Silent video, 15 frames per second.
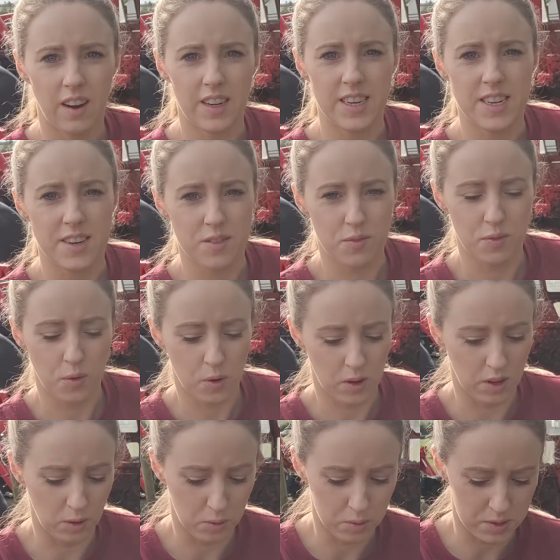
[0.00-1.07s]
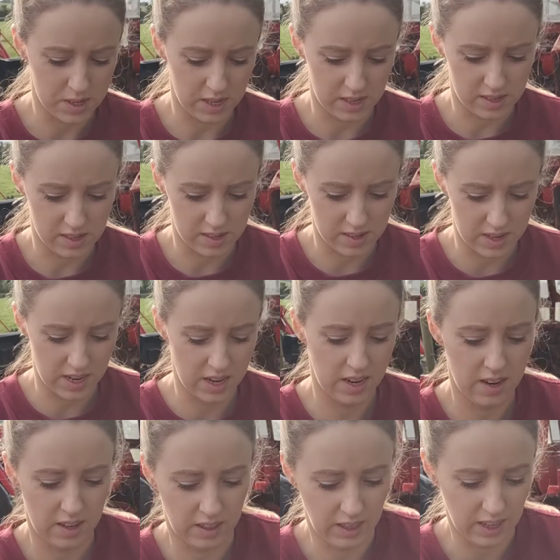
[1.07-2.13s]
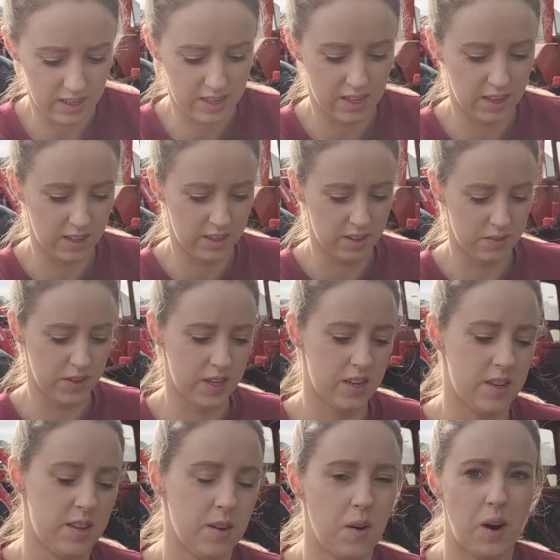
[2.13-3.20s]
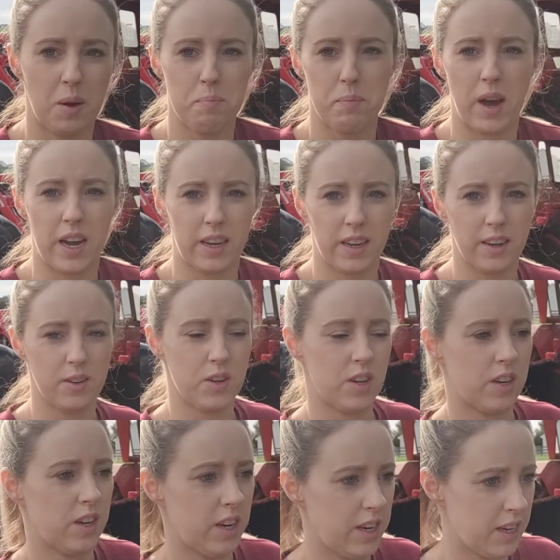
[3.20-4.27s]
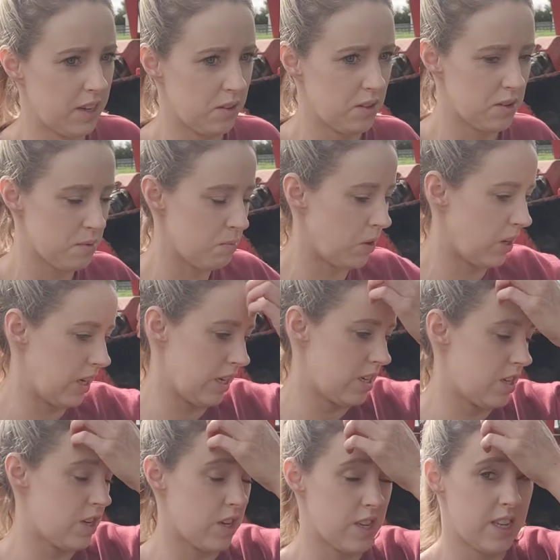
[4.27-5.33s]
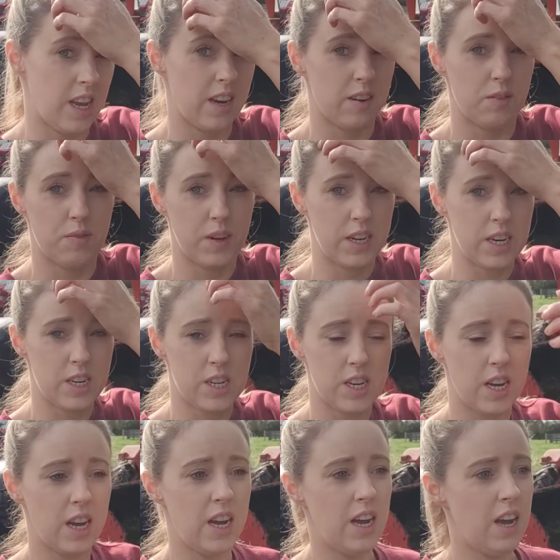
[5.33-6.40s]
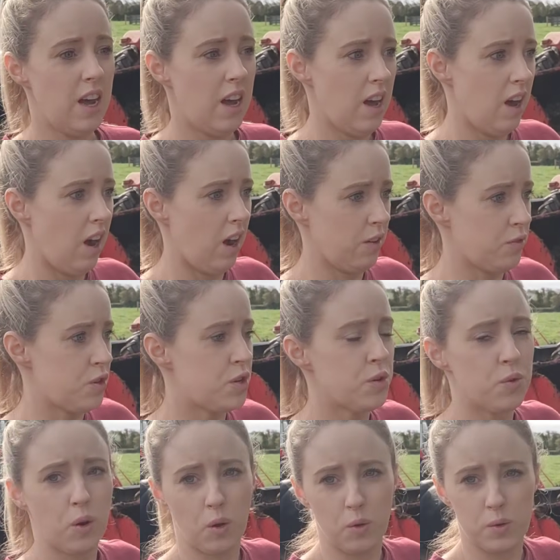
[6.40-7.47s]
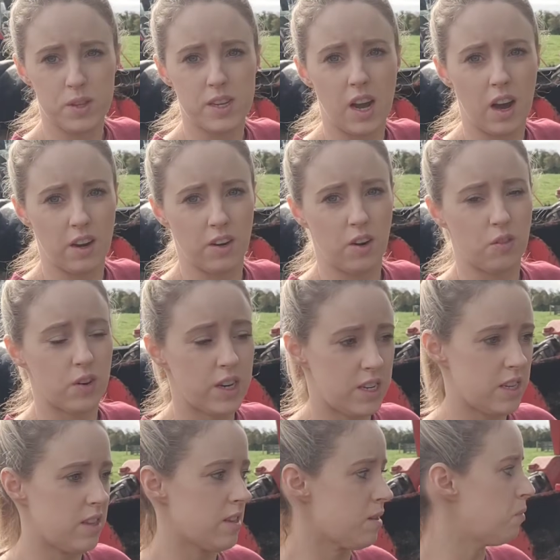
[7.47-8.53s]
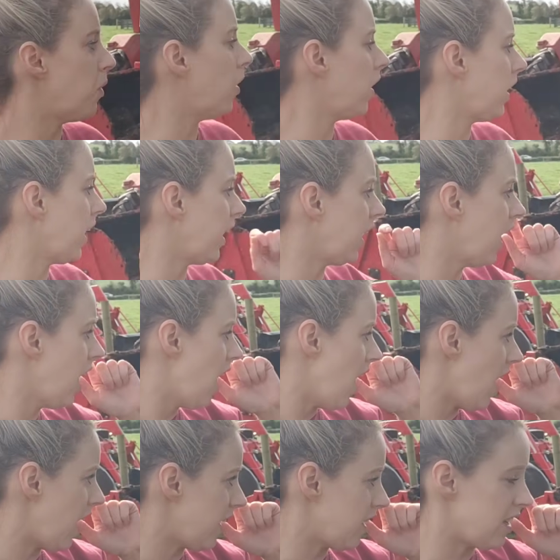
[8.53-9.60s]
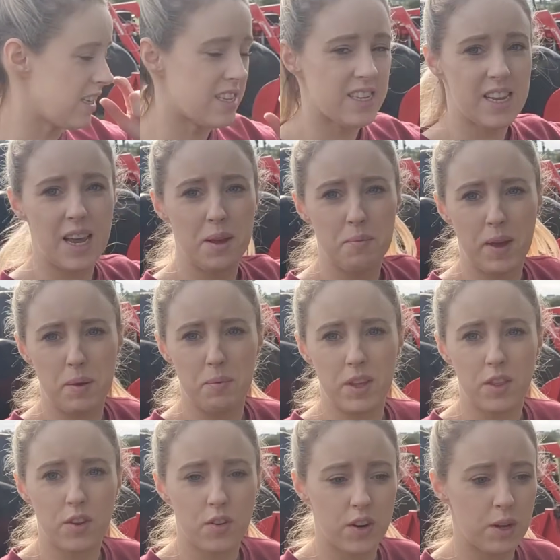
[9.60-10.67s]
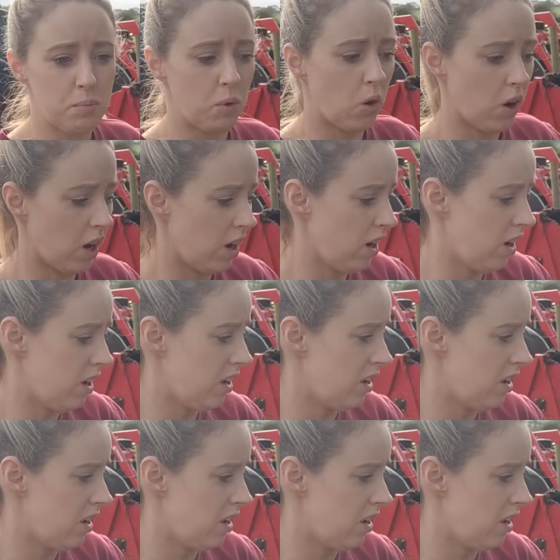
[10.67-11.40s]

I did 4 loads yesterday and got tired of it, so I'm back out early now this morning to just get it finished. I've 2 loads gone already this morning, and I'd say maybe 3 more